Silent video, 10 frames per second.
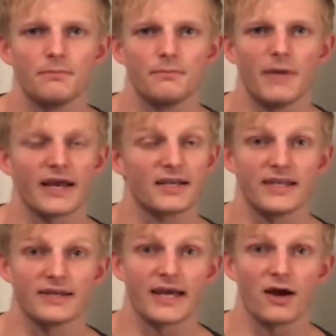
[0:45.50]
make
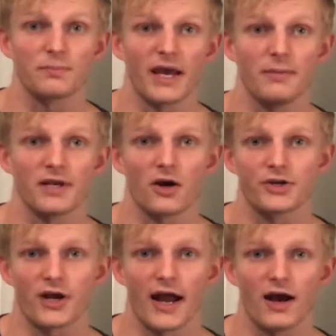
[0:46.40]
a down payment on
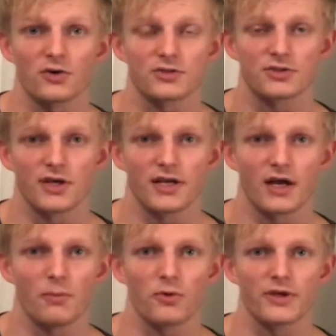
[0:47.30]
your house in a
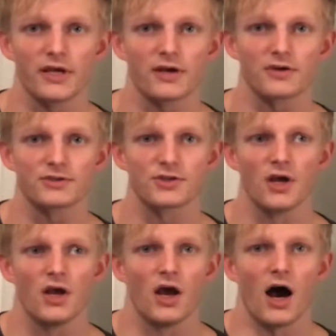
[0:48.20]
couple of years,
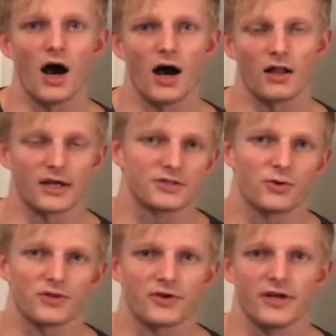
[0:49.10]
like 2
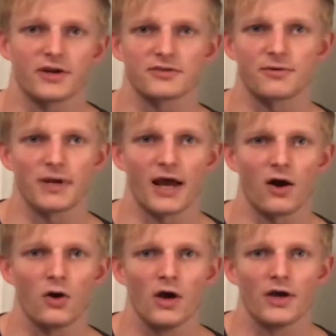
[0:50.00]
or 3 years from
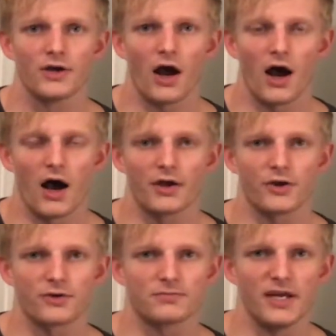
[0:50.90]
now,
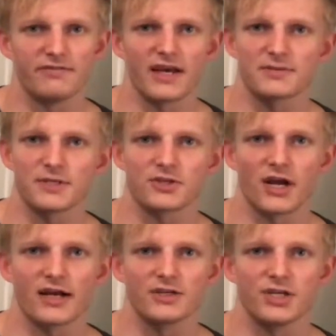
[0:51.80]
your investment
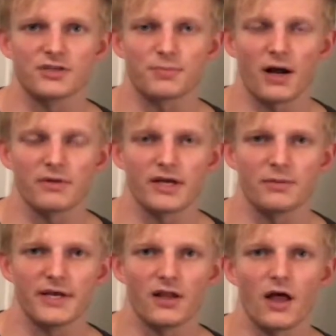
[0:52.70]
strategy is probably going to
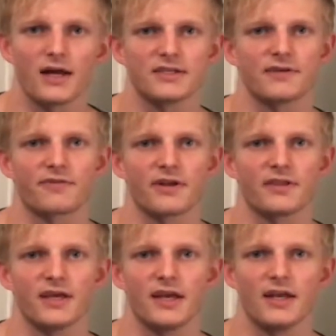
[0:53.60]
be a lot different
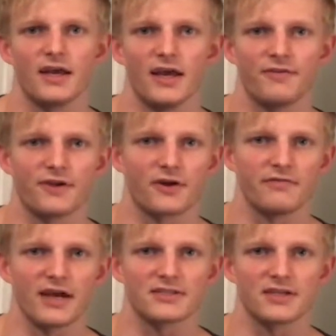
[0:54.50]
than if you're
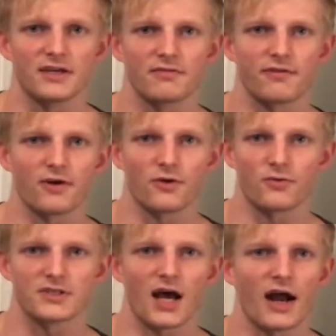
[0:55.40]
investing for
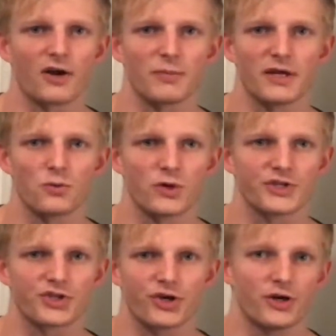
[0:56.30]
retirement,
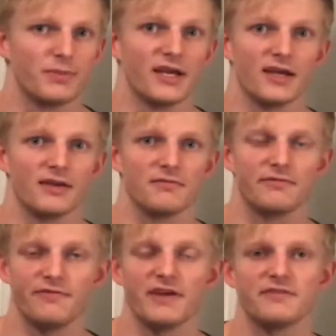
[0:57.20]
which could be in
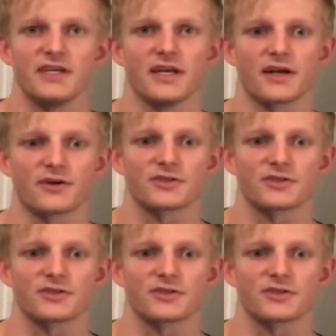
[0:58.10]
50 years.